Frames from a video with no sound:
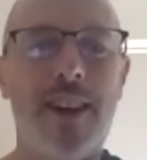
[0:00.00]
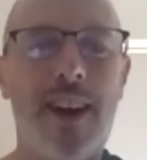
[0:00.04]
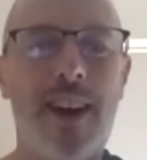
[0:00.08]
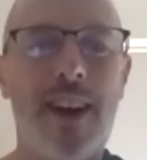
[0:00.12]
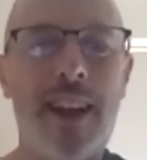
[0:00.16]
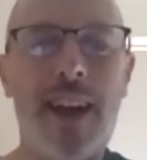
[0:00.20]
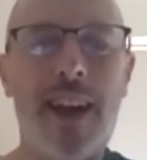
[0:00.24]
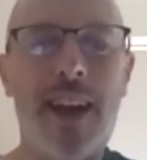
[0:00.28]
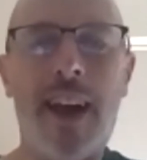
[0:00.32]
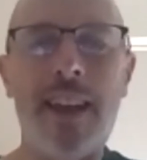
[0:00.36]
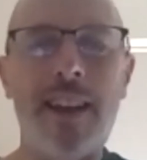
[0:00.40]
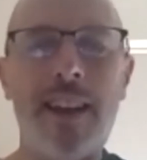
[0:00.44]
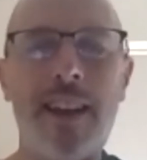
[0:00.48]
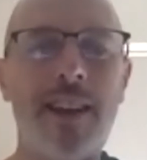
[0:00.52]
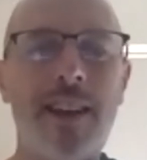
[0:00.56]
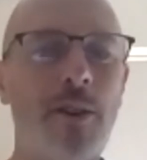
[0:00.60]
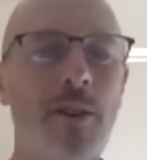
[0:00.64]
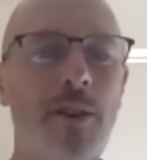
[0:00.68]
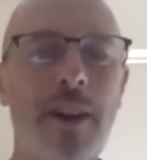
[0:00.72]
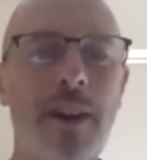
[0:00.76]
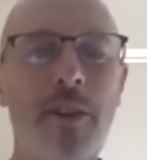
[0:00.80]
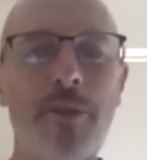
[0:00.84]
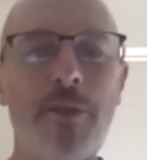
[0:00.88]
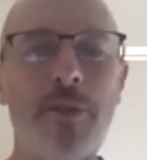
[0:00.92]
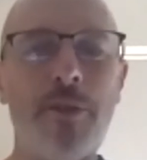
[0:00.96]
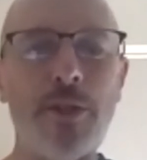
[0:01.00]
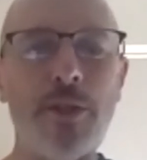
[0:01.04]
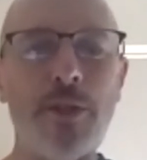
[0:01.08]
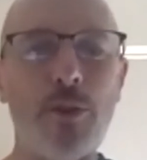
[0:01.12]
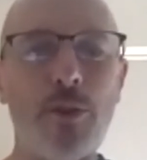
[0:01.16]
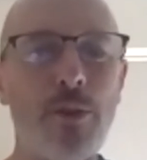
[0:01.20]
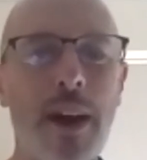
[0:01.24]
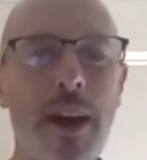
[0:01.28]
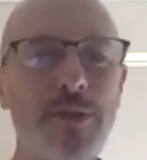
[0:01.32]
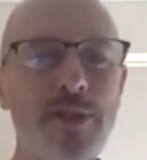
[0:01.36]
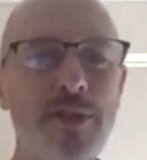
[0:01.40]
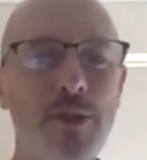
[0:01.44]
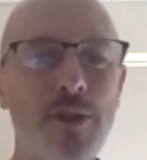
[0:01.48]
I, I you know, and I don't think the
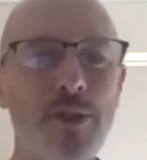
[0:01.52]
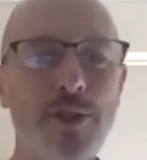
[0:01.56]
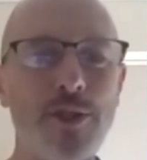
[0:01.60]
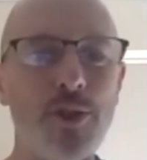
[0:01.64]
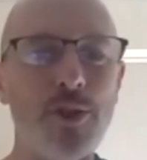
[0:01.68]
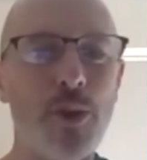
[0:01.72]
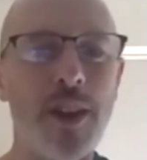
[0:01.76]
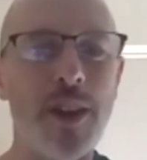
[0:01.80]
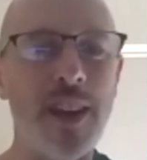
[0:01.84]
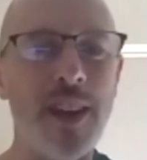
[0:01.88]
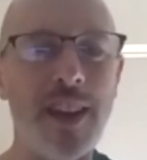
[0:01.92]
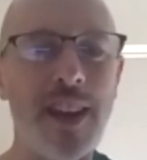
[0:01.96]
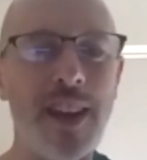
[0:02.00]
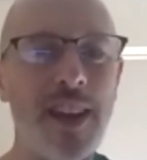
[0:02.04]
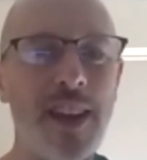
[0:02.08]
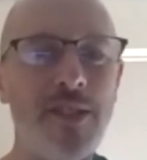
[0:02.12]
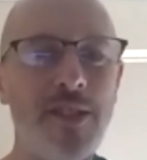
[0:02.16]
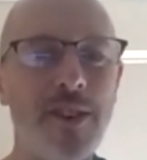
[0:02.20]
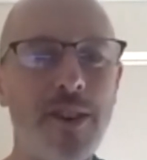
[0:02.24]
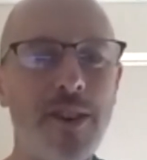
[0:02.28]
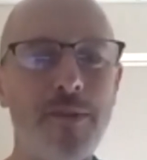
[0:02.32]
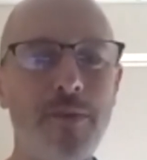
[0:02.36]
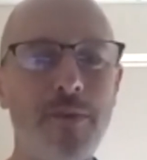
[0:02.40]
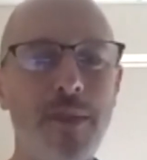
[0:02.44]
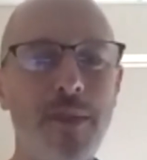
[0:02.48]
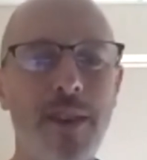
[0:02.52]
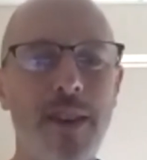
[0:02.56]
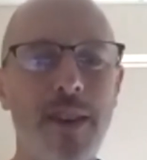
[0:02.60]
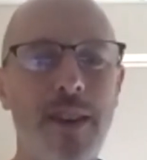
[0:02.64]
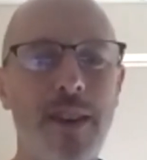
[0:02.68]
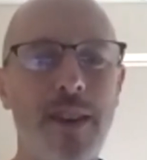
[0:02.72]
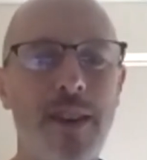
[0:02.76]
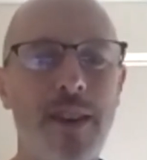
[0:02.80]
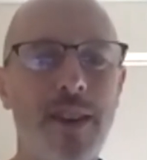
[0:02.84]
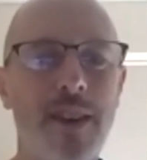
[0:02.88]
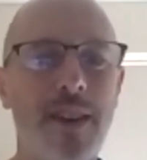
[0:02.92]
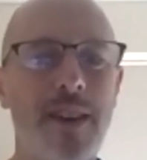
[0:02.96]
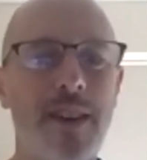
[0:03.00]
refs are enjoying it either.
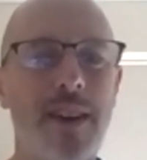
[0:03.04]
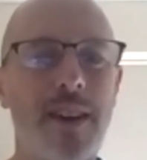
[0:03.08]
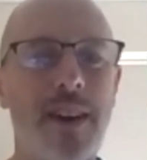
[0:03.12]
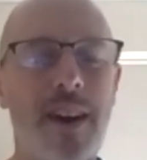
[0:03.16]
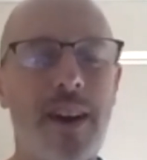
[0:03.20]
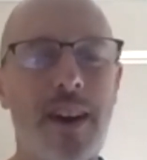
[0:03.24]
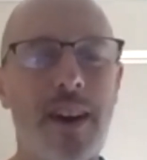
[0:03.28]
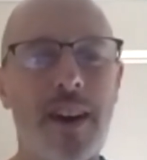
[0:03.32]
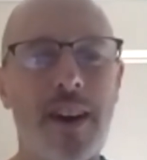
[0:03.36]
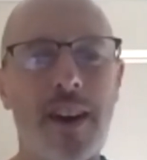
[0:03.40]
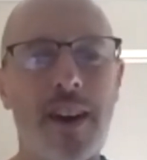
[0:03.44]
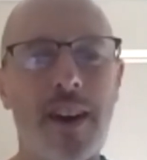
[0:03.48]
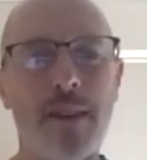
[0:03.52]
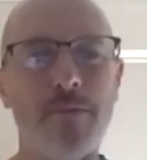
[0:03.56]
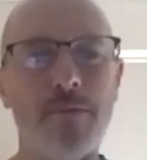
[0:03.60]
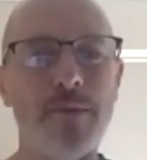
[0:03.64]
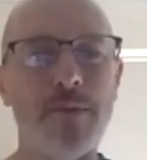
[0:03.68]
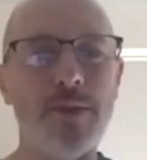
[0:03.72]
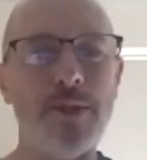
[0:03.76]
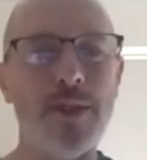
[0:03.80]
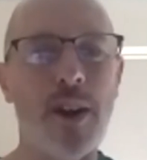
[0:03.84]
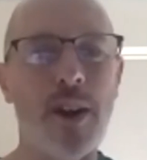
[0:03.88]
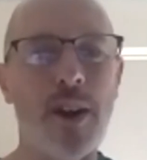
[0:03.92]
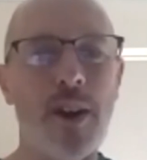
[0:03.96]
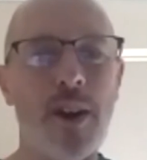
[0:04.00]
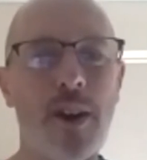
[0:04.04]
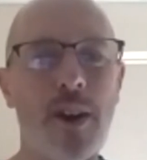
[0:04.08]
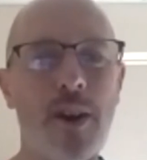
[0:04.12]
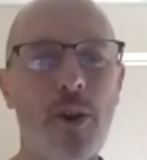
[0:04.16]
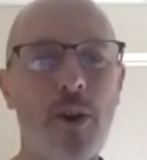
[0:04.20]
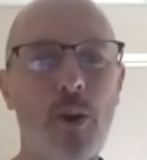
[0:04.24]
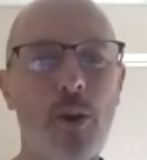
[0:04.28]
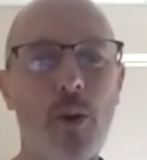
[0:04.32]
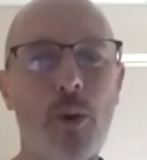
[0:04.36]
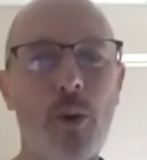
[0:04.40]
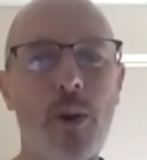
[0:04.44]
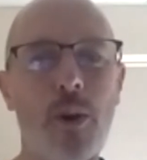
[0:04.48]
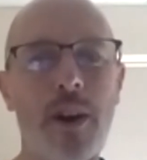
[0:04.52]
Um,
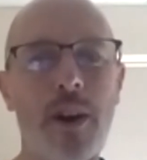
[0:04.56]
so,